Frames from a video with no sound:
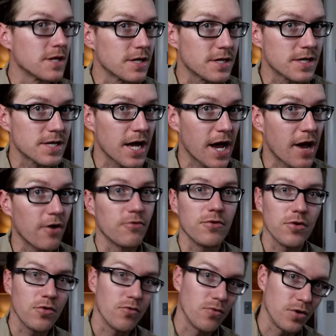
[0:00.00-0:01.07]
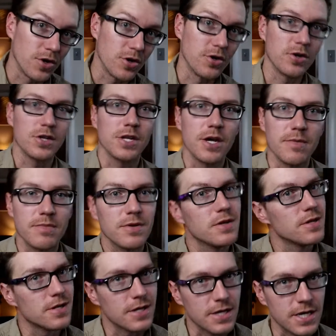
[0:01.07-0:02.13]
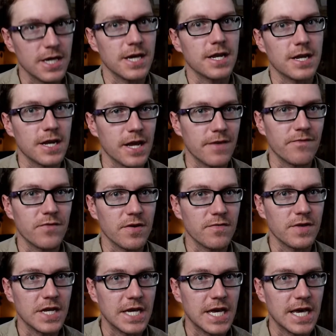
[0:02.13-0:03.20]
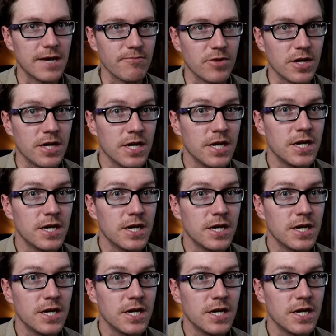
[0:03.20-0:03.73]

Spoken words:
sound when hooked up to the Canon M50 camera?